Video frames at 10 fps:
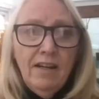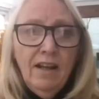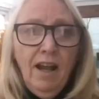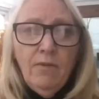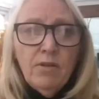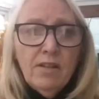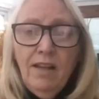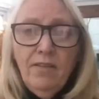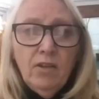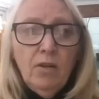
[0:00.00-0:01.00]
I was
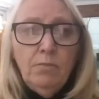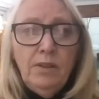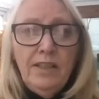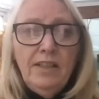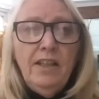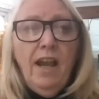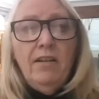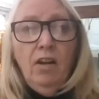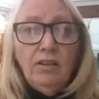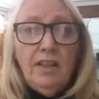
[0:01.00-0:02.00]
either completely a
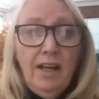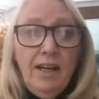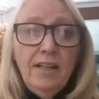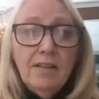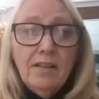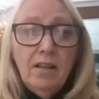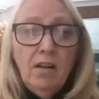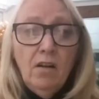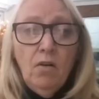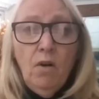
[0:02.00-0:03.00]
nutcase
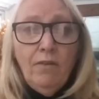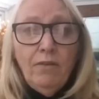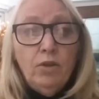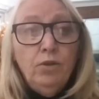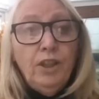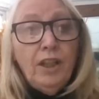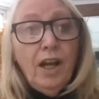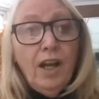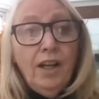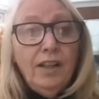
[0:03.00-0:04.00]
or I was googie
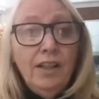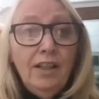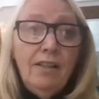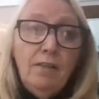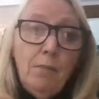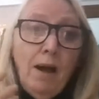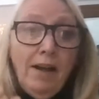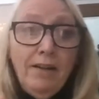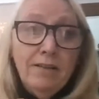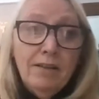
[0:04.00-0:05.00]
gargy in the
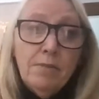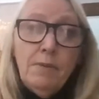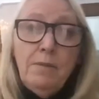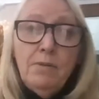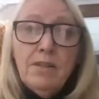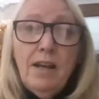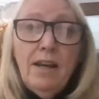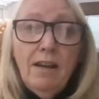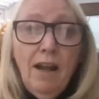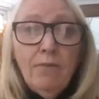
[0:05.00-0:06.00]
mind, as people
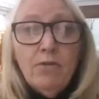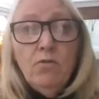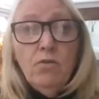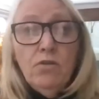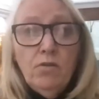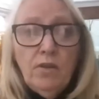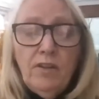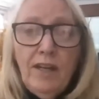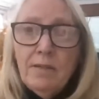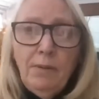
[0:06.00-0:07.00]
say. I was all sort of
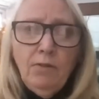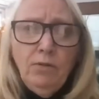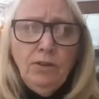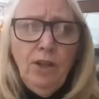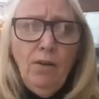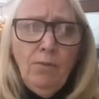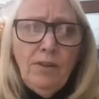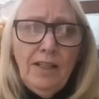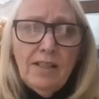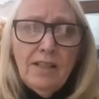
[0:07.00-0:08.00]
things, but I couldn't go
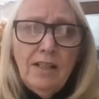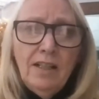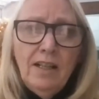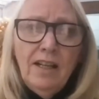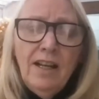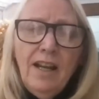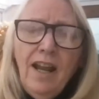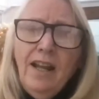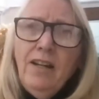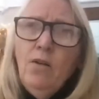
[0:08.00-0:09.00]
with it.
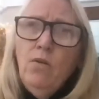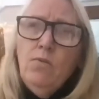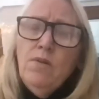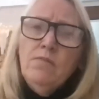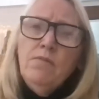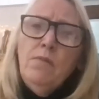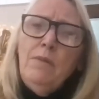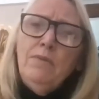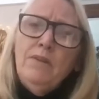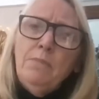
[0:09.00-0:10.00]
And I always
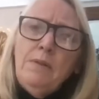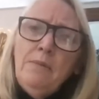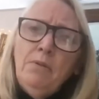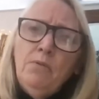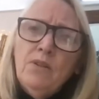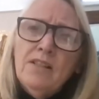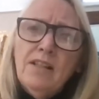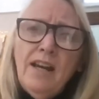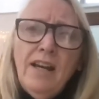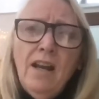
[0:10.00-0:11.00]
remember that people would
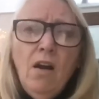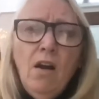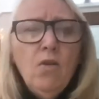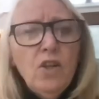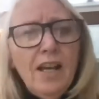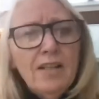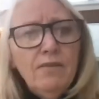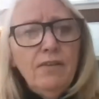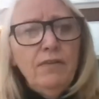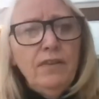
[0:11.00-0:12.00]
say, oh, she has a
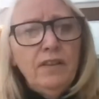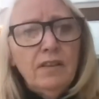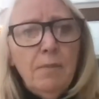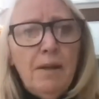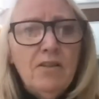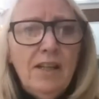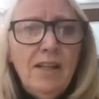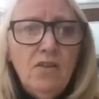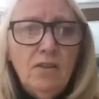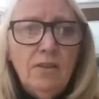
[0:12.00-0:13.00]
vivid
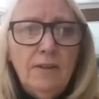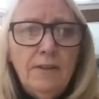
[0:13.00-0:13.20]
imagination